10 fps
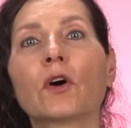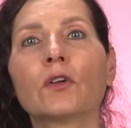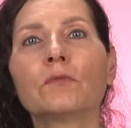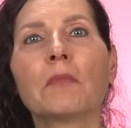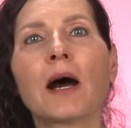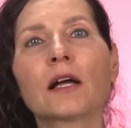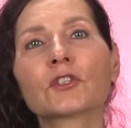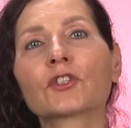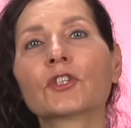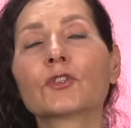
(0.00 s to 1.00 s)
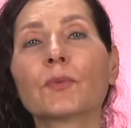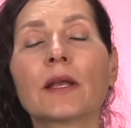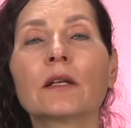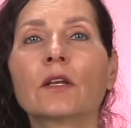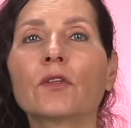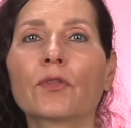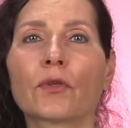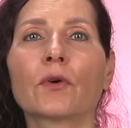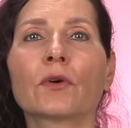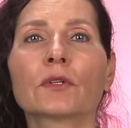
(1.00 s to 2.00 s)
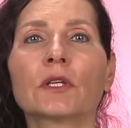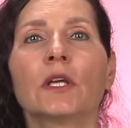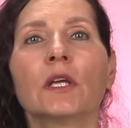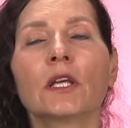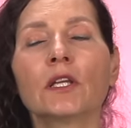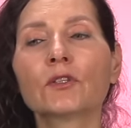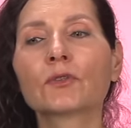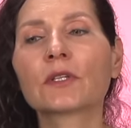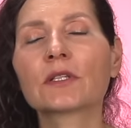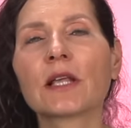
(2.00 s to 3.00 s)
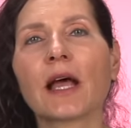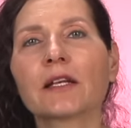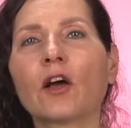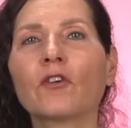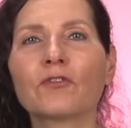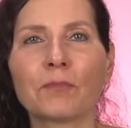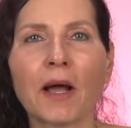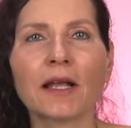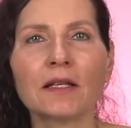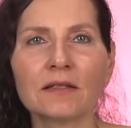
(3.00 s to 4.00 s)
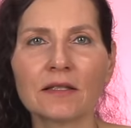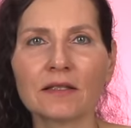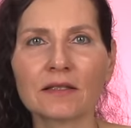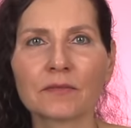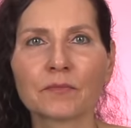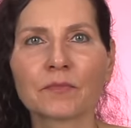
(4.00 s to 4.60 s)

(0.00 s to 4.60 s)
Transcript: on March the twenty-third into the sign of Pisces,